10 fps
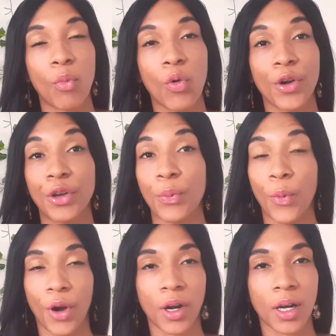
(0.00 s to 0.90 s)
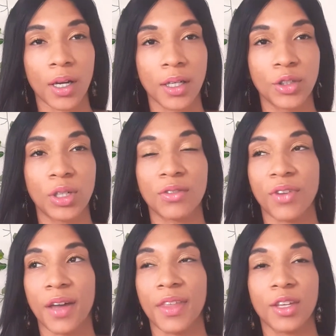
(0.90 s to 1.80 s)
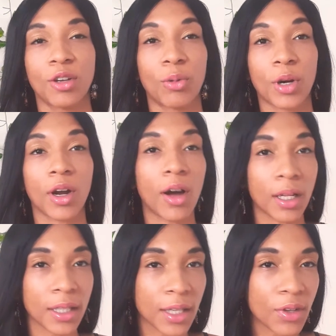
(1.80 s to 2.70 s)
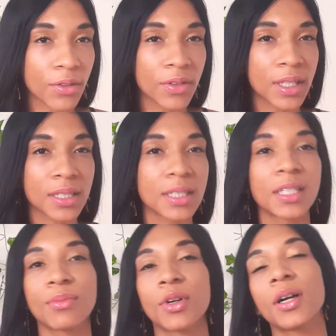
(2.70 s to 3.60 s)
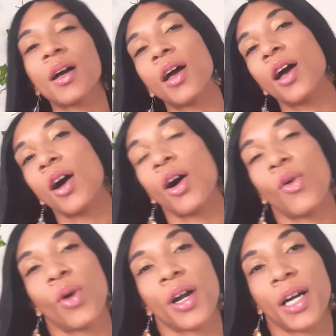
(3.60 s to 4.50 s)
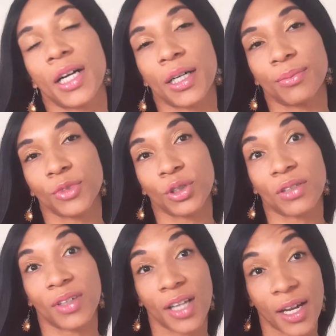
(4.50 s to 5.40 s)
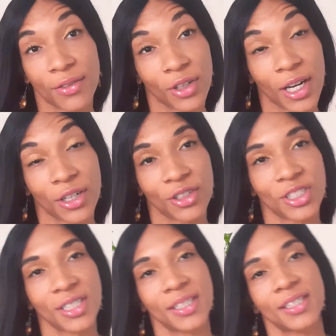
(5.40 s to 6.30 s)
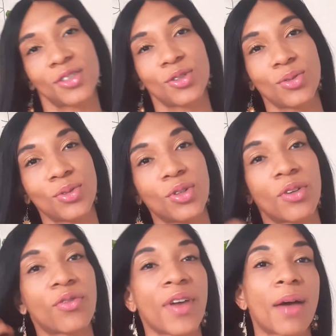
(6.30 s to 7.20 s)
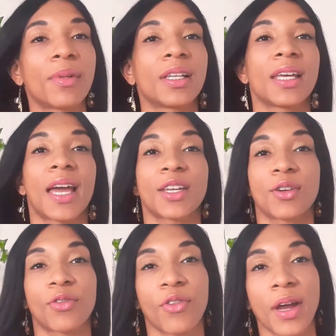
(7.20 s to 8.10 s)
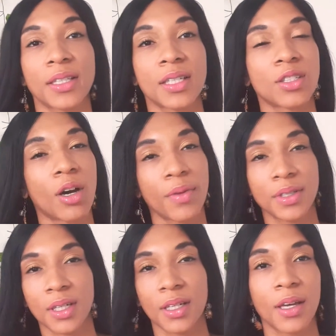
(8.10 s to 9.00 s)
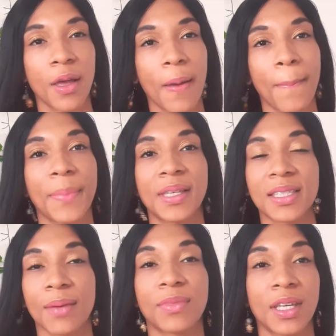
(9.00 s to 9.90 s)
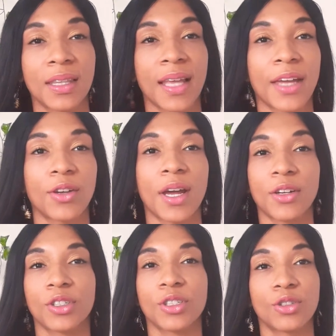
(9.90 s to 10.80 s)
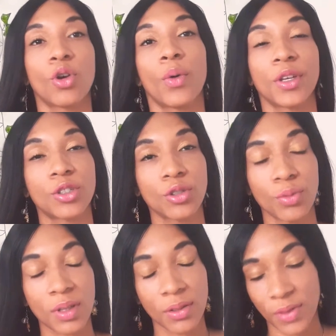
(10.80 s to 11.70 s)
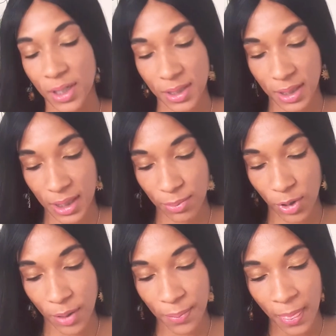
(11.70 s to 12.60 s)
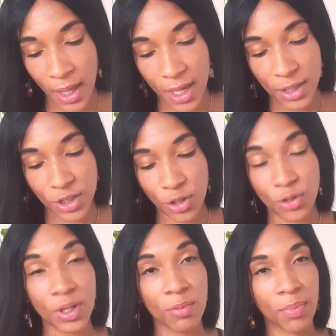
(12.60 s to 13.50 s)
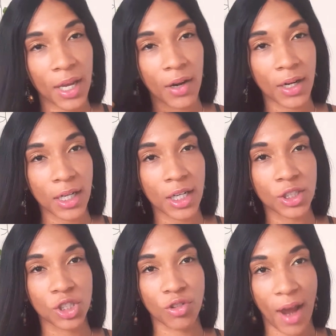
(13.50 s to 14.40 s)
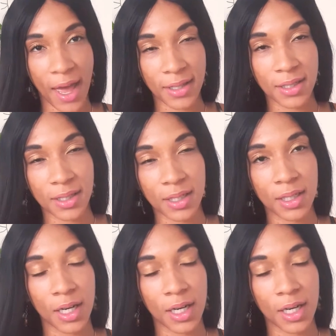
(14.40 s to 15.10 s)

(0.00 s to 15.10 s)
or your work. You can find that you're a workaholic if you have a Venus in Libra, or you give a lot of your energy to your family and your friends. It's always gonna be something that your energy is going to with the Venus in Libra. So you compare and contrast